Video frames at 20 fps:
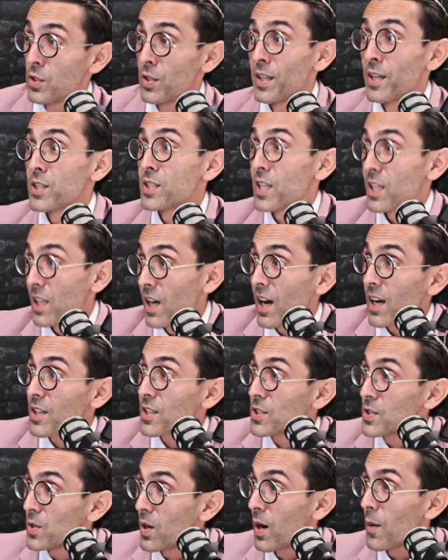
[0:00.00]
So there's a
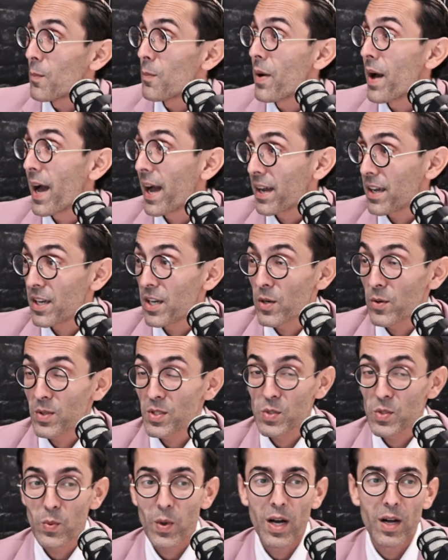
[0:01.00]
lot to unpack here
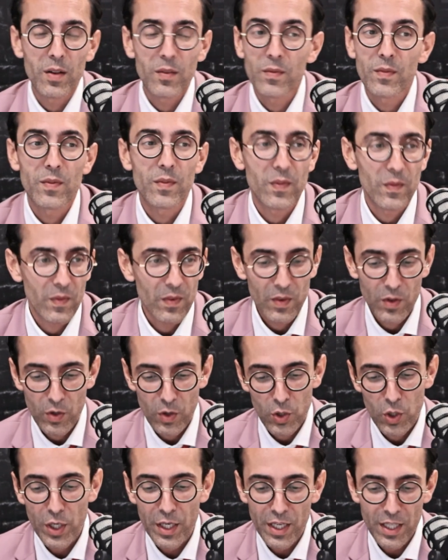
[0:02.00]
as well.
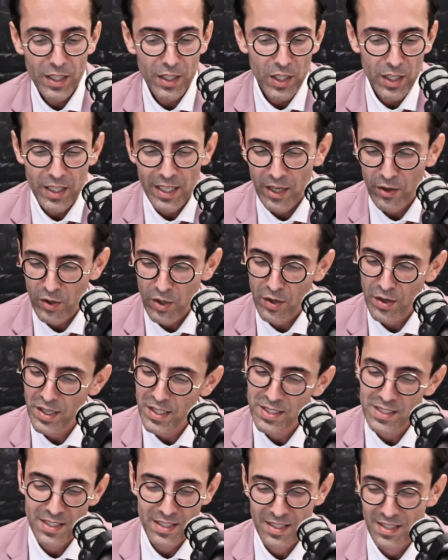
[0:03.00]
Look at how
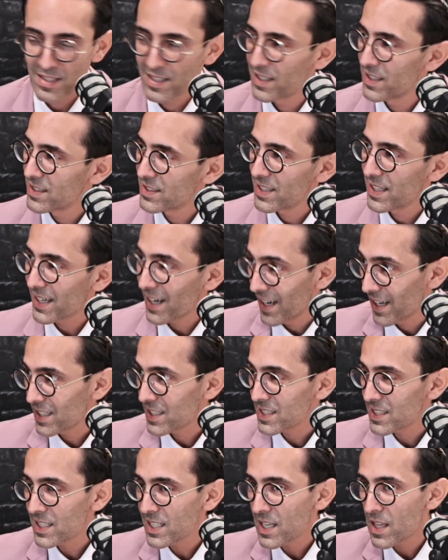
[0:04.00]
crazy this is. Like,
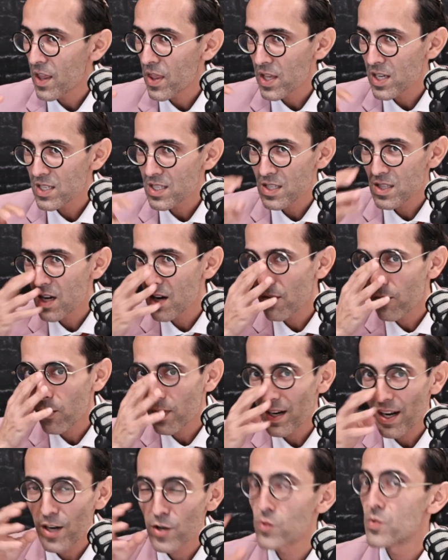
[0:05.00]
honestly, this stuff,
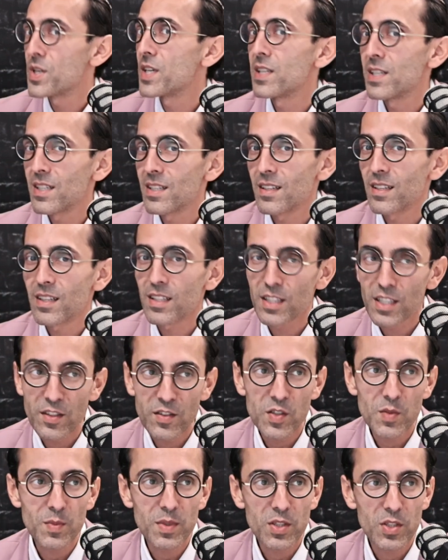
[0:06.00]
when I read it, it
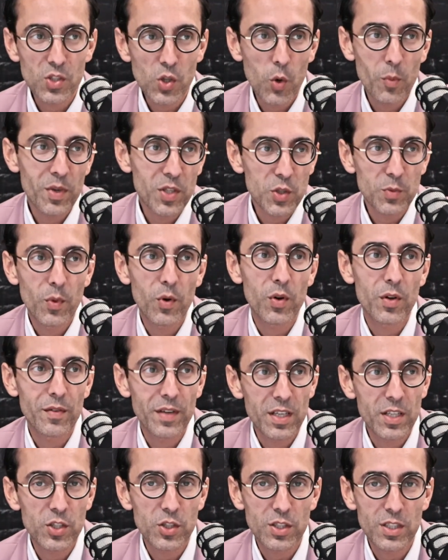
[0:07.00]
gives me so much
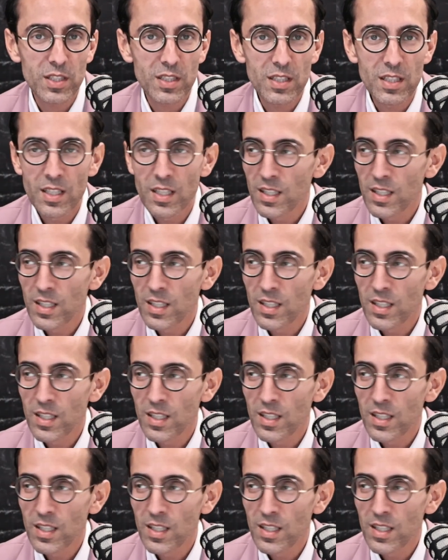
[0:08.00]
motivation